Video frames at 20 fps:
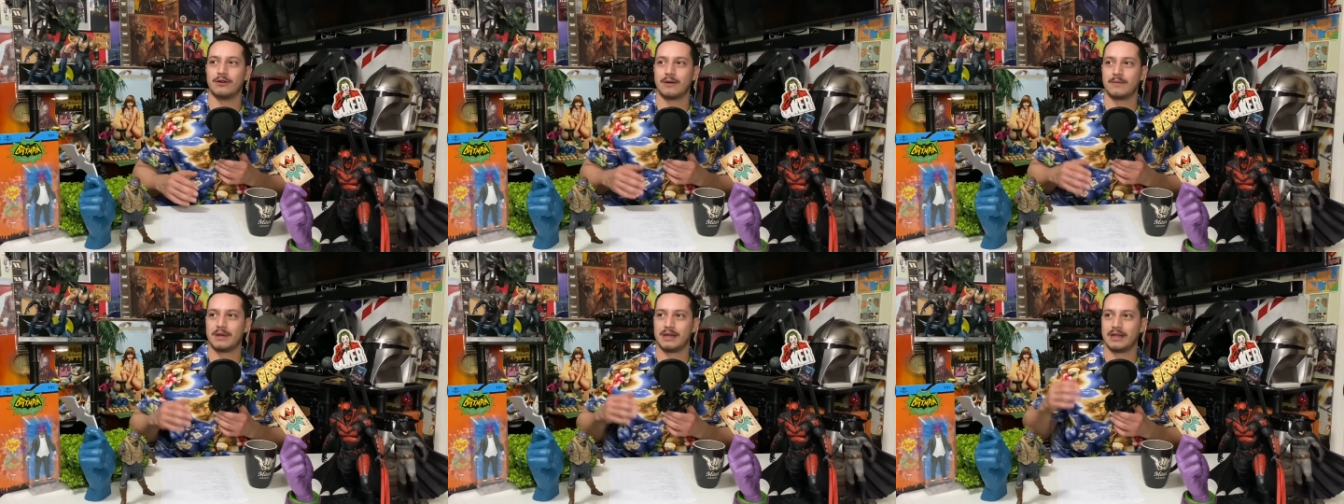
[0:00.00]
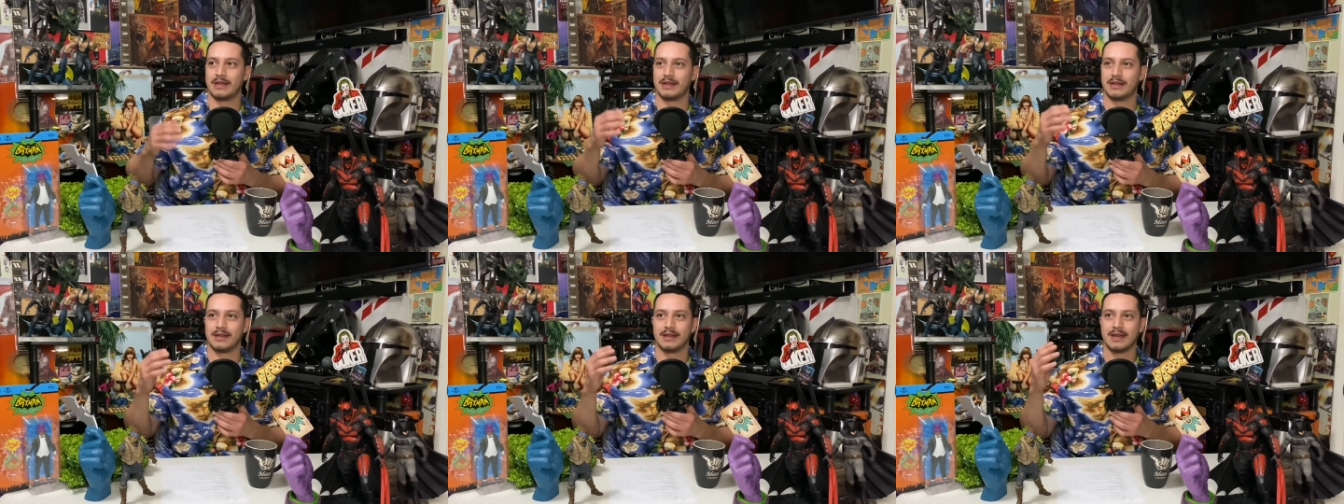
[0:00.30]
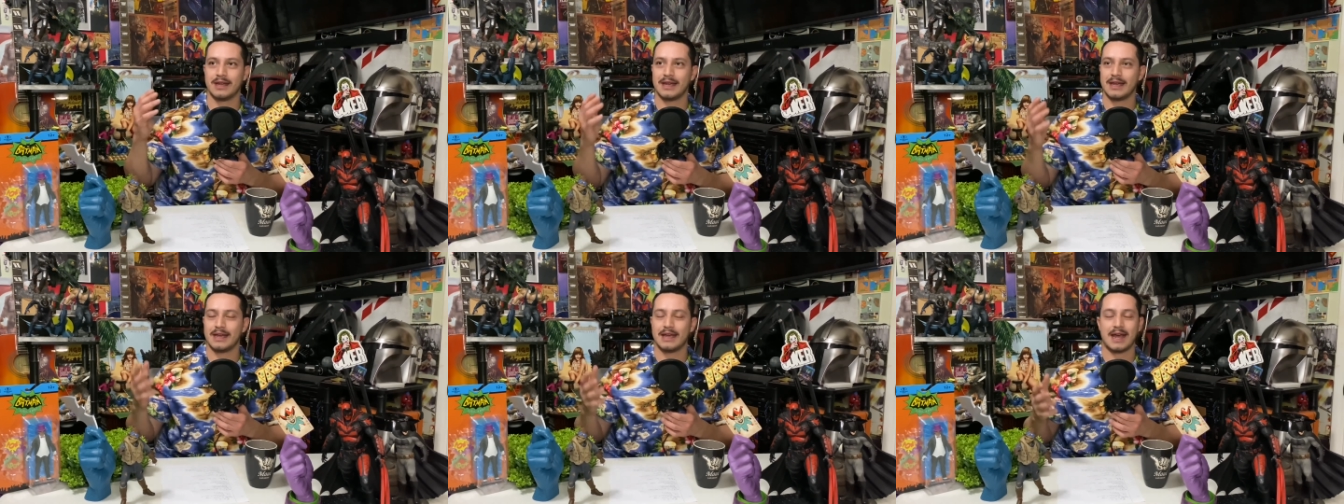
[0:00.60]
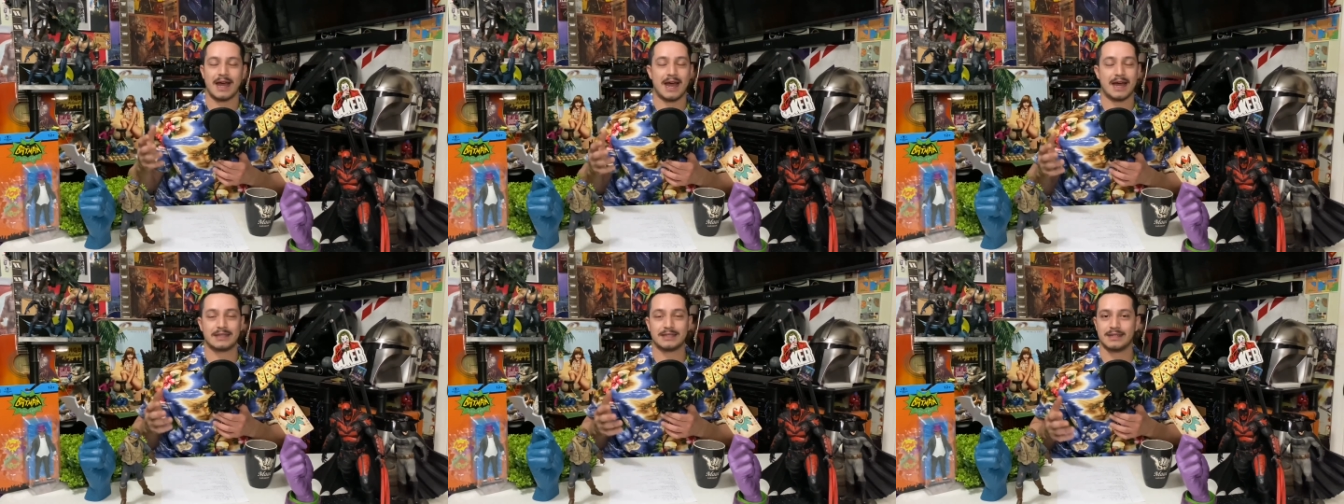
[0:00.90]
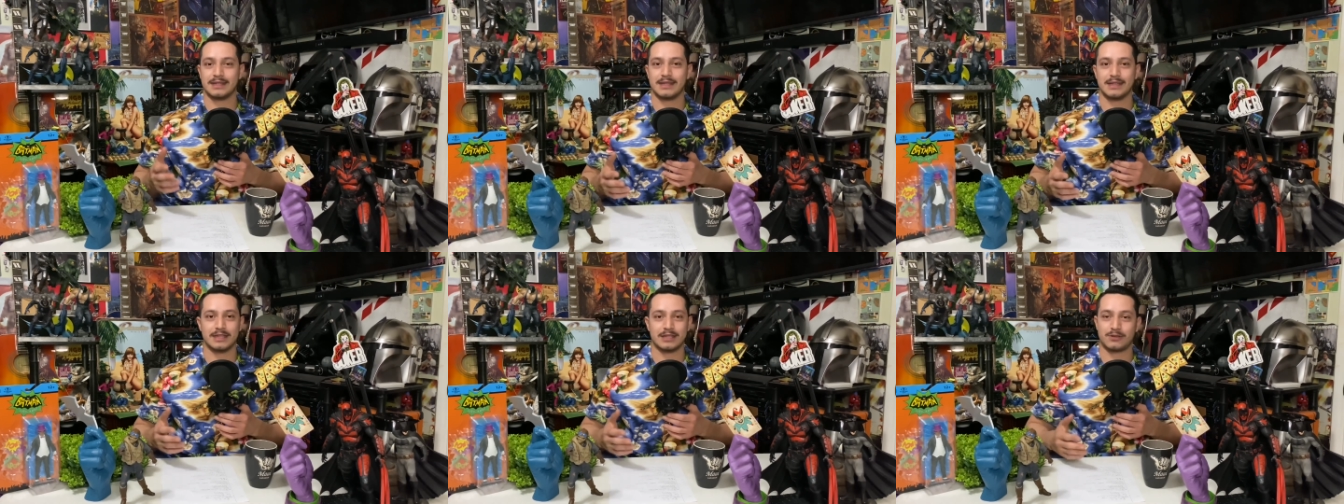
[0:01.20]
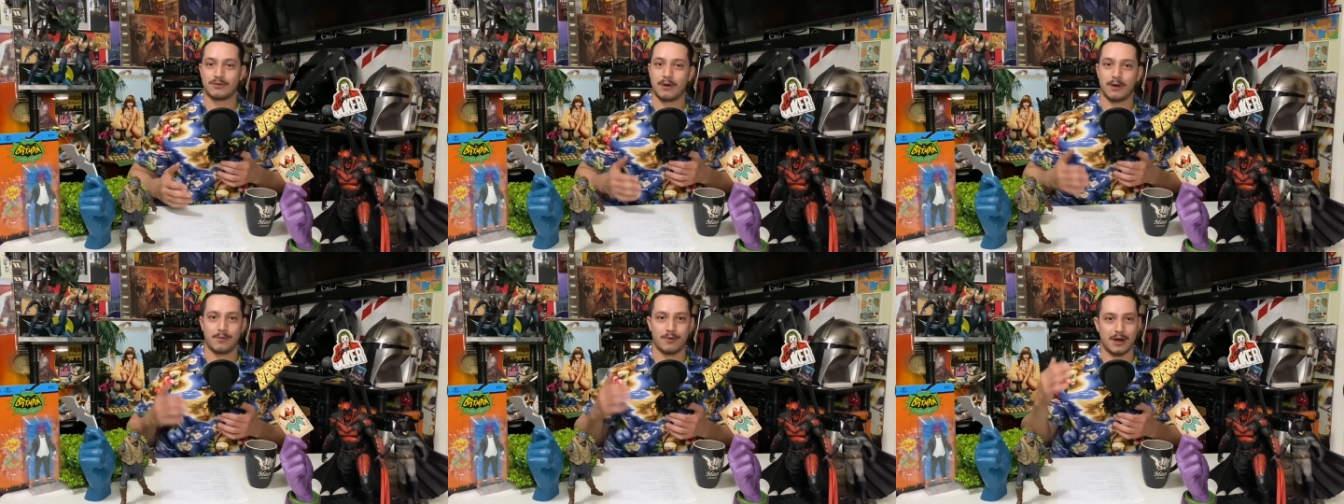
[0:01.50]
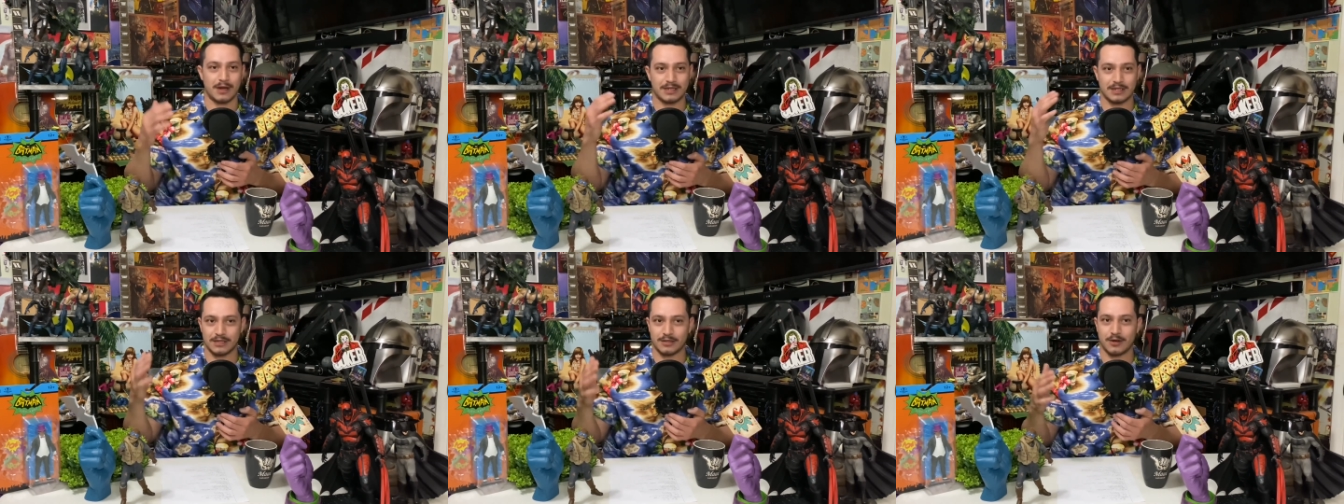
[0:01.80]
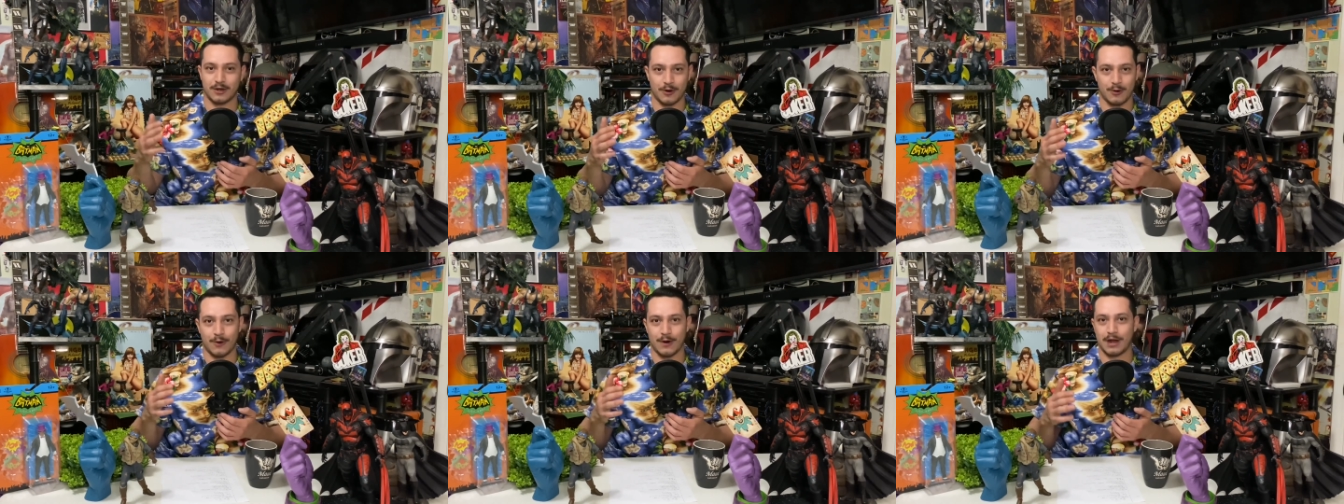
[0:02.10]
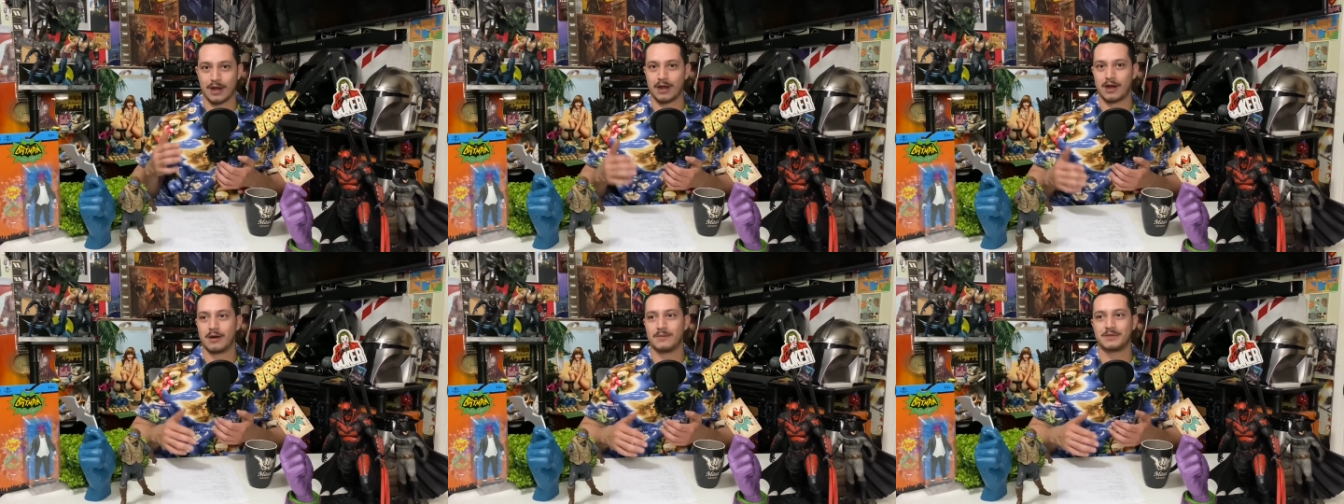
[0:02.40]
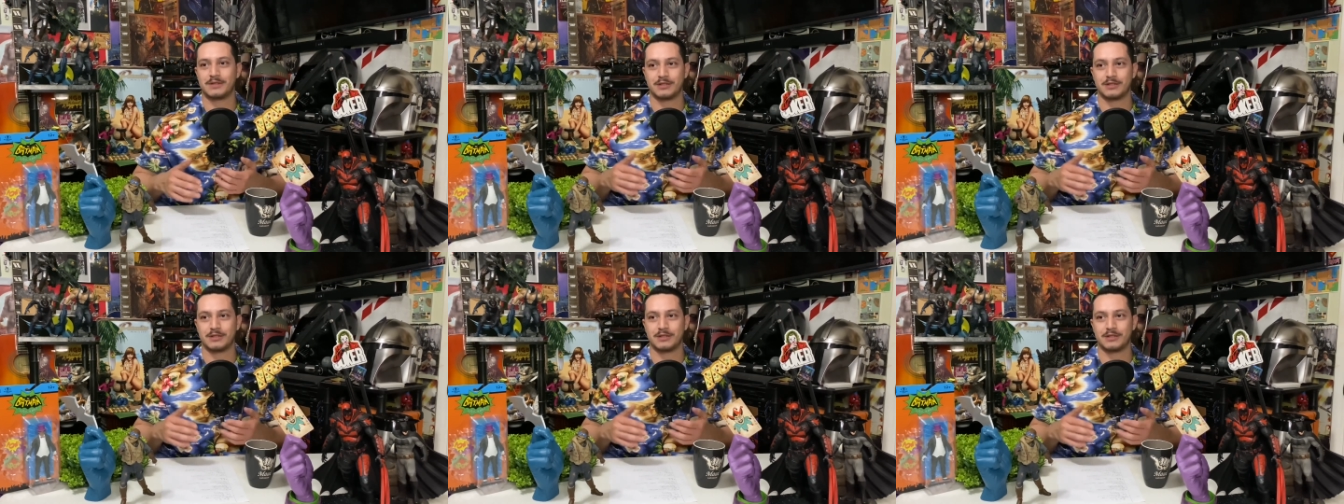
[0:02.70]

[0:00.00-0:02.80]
I mean, as it is, toy prices are going up.